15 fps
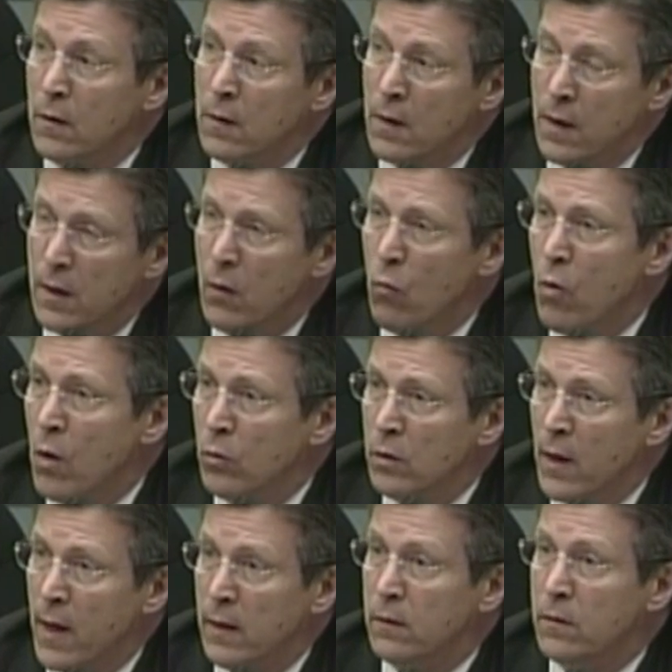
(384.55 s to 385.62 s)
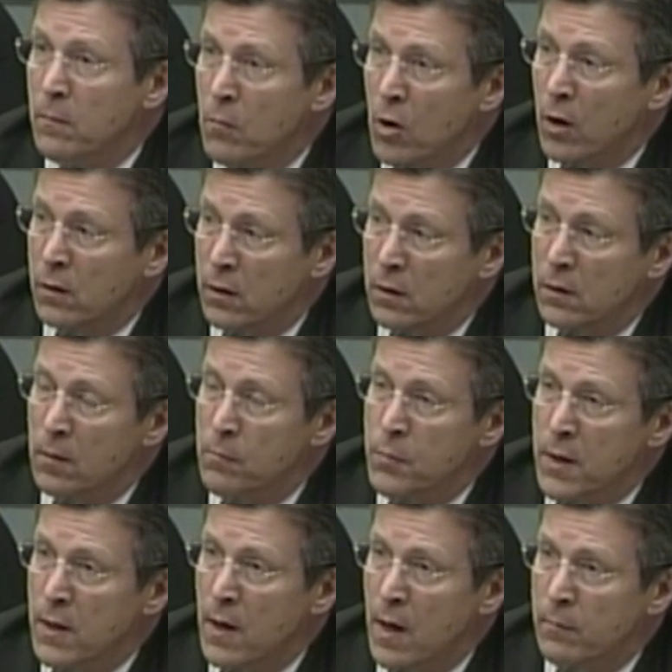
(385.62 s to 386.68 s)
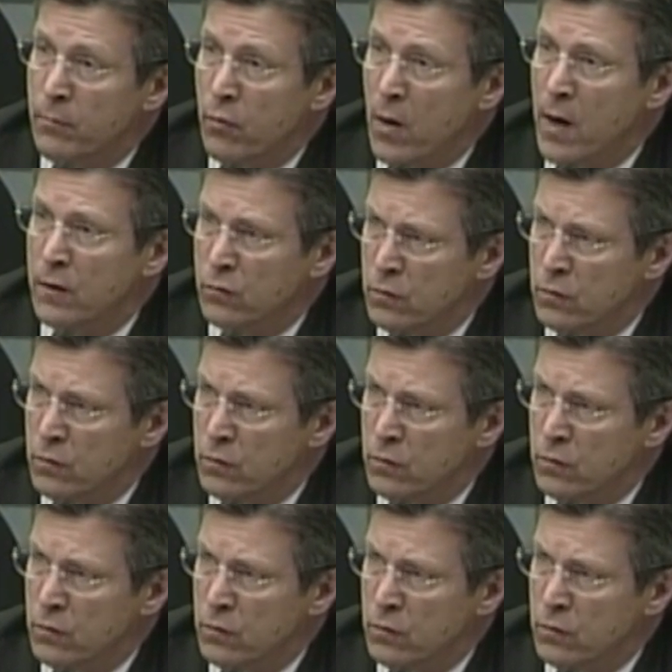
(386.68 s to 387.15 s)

and it won't let the market compete on price,